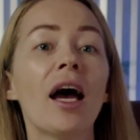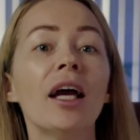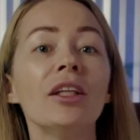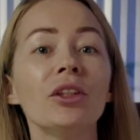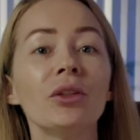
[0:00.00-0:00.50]

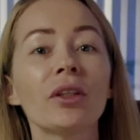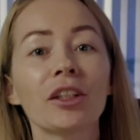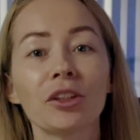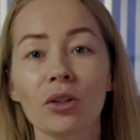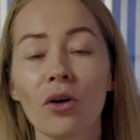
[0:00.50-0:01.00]
And you
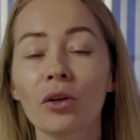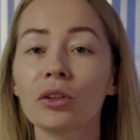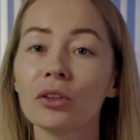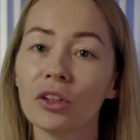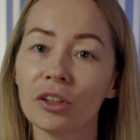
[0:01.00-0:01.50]
can talk
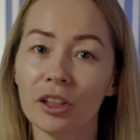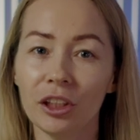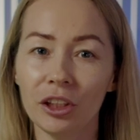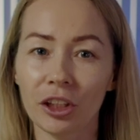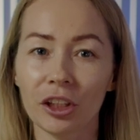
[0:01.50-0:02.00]
to your
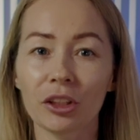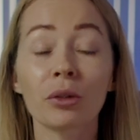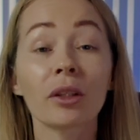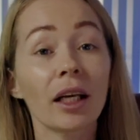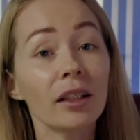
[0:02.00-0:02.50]
teacher to
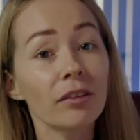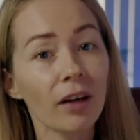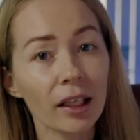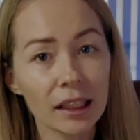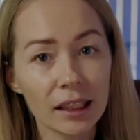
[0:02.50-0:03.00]

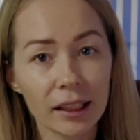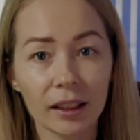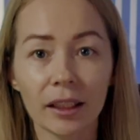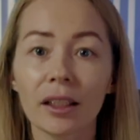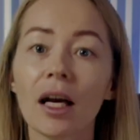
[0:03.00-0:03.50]
clarify the
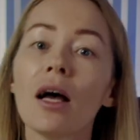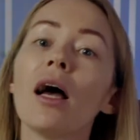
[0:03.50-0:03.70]
technique,